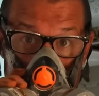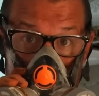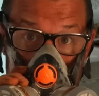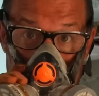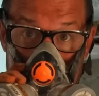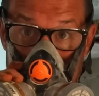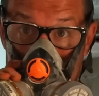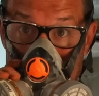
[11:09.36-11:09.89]

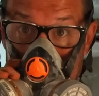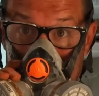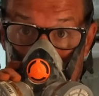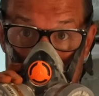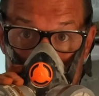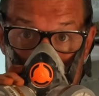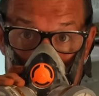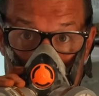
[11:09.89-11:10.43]
15-minute
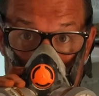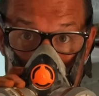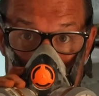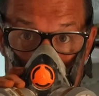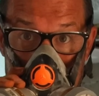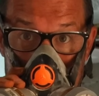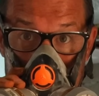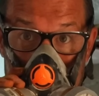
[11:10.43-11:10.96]
wait
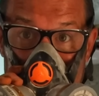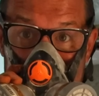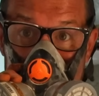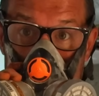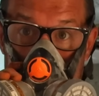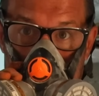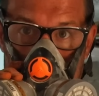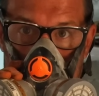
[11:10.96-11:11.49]
and you need
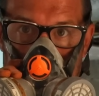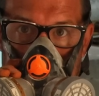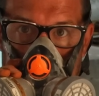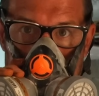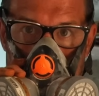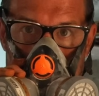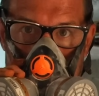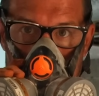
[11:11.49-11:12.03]
to do a couple of
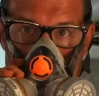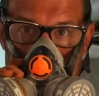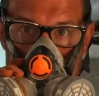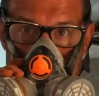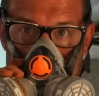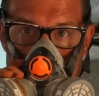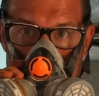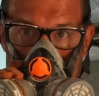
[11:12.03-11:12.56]

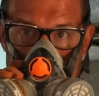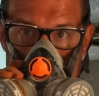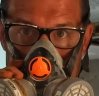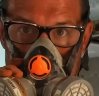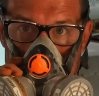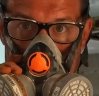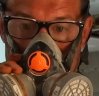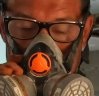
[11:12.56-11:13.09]
coats of it,
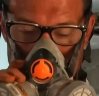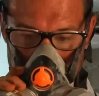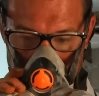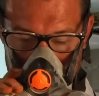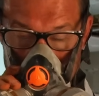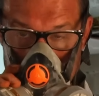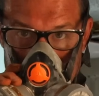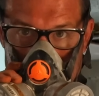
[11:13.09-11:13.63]
so
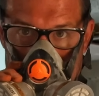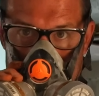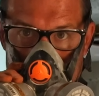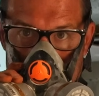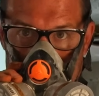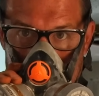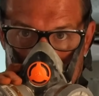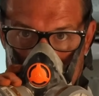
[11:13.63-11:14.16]

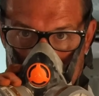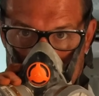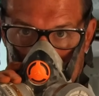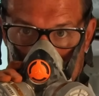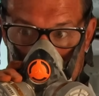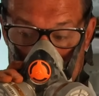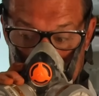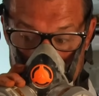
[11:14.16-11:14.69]

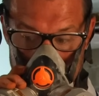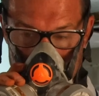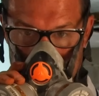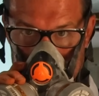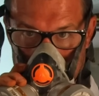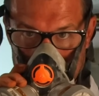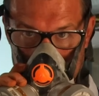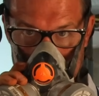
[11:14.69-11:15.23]
let's get
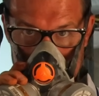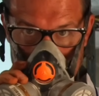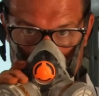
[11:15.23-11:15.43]
on the front